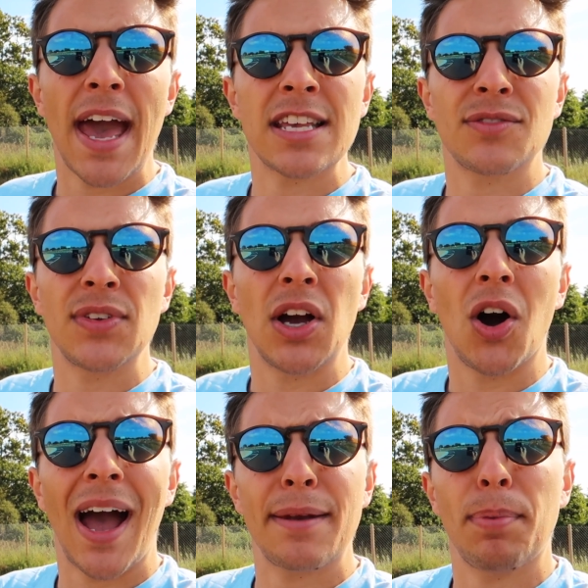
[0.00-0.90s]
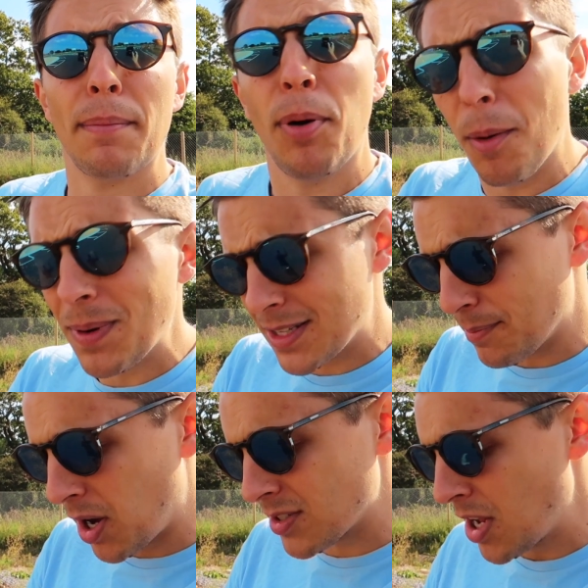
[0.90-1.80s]
SVR, and by popular
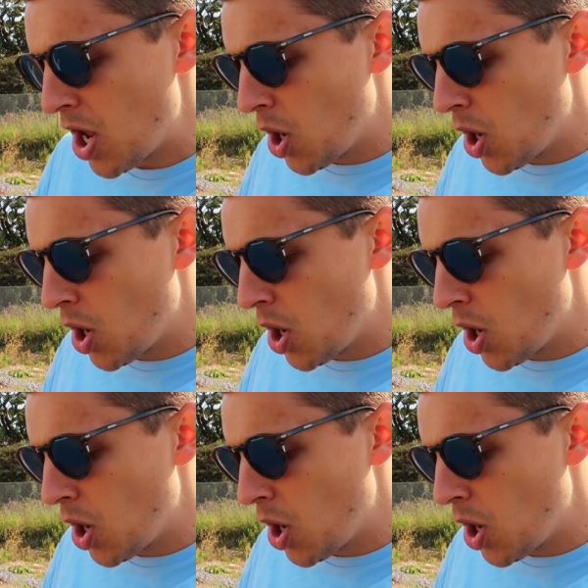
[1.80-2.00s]
demand